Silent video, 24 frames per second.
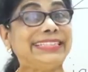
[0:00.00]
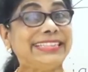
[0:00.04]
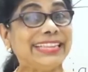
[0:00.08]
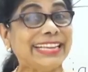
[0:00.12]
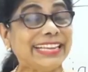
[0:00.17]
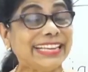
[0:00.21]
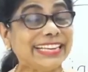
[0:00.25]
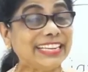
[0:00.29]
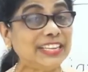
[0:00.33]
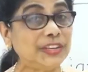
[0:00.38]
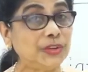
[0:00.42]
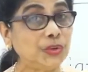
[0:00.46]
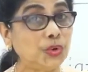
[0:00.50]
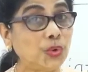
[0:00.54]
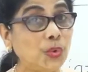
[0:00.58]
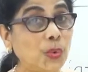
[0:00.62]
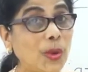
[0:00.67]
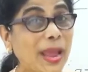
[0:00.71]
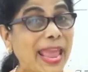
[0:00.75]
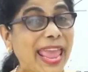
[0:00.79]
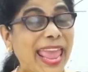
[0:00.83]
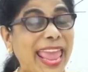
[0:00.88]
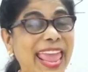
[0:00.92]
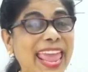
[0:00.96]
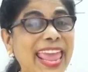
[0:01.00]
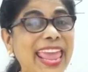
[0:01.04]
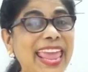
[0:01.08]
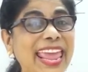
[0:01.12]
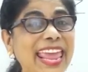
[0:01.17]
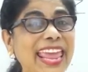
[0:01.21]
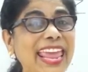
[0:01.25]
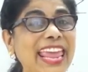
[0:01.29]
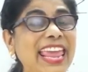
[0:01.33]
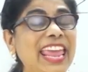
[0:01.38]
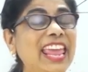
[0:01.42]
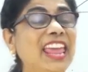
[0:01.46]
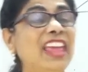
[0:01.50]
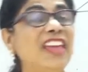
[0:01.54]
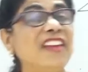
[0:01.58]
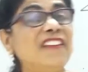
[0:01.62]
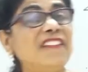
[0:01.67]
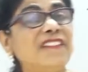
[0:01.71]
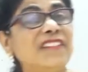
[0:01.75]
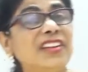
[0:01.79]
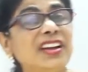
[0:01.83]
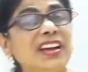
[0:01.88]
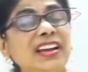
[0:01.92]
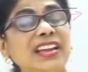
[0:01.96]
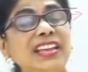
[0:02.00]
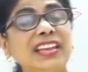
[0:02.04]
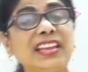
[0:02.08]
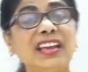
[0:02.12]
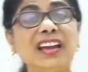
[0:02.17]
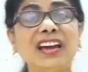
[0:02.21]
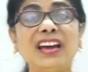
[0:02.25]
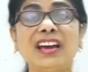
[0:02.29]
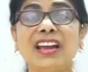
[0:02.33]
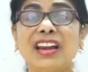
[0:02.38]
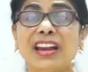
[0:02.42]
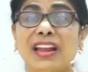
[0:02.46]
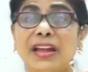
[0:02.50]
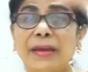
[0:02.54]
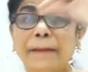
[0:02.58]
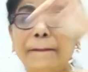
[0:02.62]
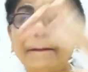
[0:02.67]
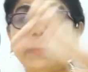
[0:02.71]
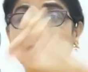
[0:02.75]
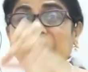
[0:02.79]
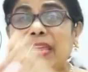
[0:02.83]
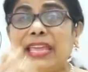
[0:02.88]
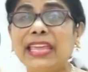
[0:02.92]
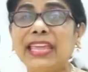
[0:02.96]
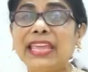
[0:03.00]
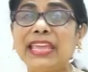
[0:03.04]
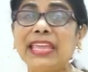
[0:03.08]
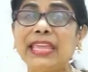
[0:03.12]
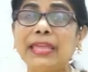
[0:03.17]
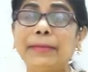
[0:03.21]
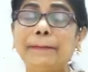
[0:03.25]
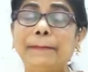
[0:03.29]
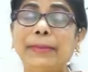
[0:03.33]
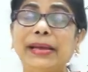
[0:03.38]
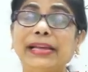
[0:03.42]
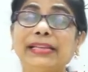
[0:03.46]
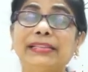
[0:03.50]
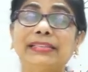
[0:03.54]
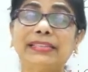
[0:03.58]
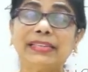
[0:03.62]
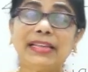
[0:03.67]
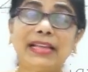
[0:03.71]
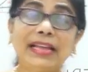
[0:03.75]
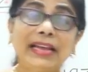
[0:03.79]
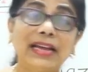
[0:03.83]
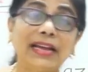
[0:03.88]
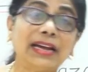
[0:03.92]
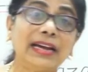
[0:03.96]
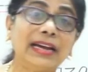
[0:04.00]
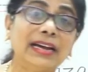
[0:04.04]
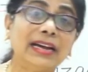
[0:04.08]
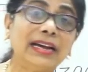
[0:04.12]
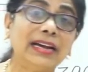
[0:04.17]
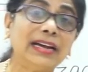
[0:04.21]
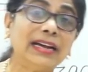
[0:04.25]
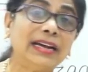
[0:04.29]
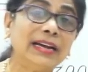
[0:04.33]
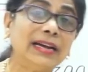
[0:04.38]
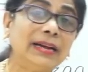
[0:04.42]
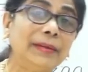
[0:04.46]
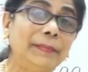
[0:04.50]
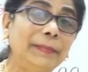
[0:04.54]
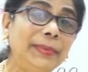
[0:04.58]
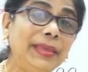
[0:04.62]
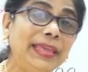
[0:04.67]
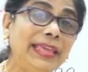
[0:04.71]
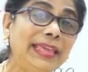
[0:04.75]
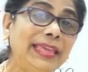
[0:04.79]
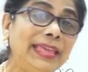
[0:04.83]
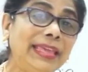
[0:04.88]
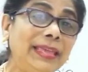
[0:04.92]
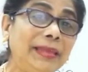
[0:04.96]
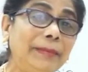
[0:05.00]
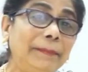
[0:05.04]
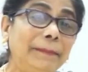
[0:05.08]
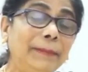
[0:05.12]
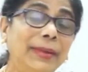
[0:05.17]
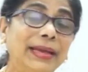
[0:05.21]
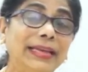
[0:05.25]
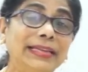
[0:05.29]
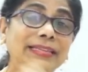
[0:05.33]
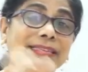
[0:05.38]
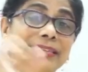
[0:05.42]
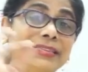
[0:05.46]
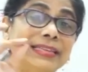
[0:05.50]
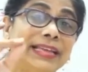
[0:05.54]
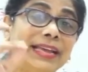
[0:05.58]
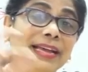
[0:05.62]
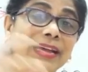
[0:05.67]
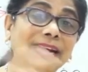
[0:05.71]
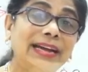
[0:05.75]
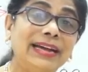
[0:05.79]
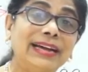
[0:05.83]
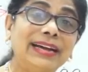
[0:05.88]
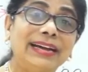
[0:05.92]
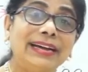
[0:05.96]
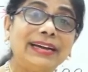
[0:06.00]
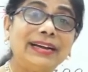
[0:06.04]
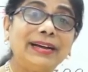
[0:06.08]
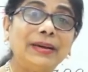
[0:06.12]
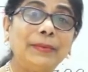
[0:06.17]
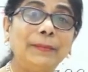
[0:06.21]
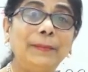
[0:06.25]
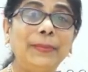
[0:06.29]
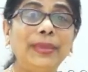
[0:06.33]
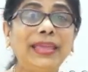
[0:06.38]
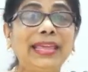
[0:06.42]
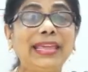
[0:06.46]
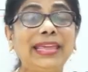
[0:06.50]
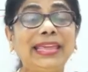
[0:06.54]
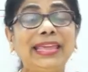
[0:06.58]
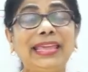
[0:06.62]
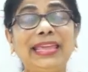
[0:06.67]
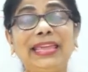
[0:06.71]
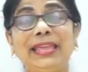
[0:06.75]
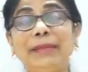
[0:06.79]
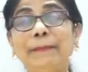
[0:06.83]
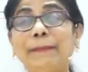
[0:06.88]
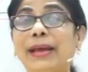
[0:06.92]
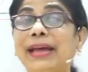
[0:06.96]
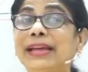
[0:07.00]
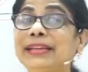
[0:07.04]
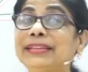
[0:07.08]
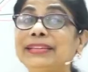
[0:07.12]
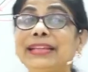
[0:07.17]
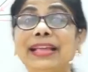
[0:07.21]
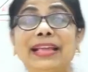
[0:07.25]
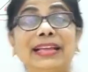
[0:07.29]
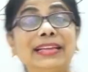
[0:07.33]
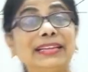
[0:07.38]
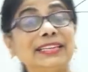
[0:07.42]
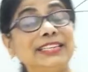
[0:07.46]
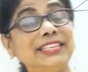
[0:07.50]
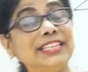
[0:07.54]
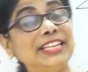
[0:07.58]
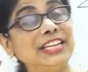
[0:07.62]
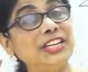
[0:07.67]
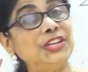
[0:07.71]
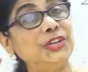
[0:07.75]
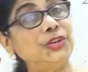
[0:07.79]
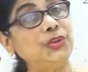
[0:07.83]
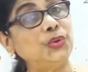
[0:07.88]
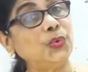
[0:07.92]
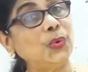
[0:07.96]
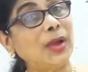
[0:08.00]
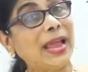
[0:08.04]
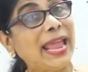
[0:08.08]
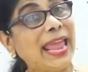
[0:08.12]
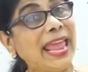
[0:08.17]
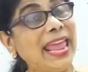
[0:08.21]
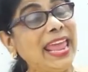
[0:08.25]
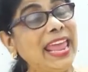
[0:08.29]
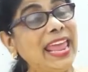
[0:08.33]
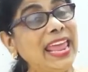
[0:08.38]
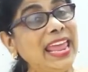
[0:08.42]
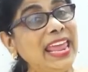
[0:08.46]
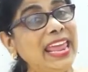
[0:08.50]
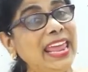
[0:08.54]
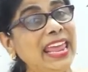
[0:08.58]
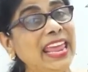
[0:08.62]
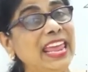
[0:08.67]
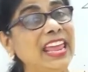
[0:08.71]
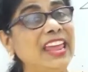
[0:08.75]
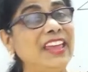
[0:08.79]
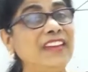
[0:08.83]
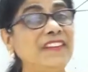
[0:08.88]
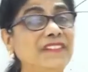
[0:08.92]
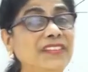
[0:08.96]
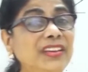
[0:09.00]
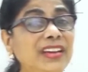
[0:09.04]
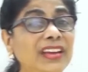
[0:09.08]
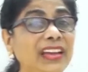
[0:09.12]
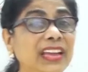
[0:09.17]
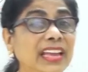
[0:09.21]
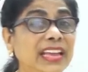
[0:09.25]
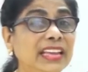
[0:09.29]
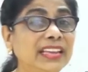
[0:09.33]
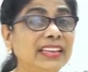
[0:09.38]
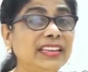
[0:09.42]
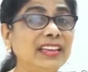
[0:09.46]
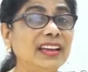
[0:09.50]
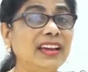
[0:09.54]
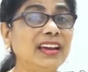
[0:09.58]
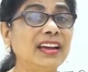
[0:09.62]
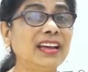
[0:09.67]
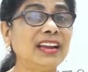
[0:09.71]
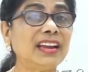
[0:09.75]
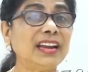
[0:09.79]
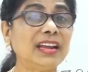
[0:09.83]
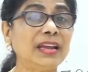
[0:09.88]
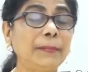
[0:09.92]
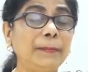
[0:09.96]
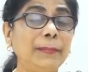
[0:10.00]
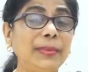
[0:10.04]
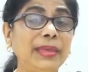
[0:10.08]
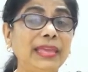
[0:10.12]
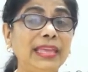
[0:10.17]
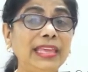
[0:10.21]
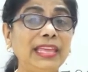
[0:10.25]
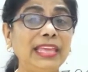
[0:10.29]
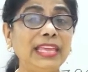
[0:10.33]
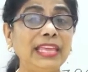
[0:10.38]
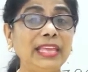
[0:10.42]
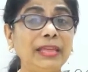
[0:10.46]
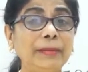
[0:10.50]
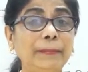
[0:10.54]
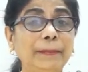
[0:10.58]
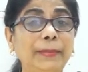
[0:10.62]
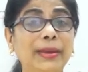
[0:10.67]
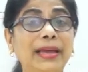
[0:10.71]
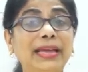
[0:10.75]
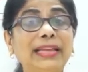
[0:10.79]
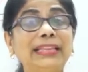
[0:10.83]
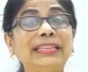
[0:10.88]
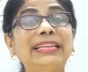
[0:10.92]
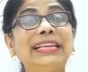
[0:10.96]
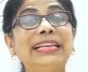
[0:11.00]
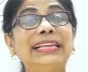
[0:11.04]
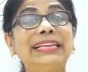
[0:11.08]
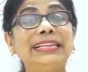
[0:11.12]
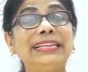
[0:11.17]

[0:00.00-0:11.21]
Did you ever hear a bee buzz? A bee buzz, a bee buzz. Did you ever hear a bee buzz?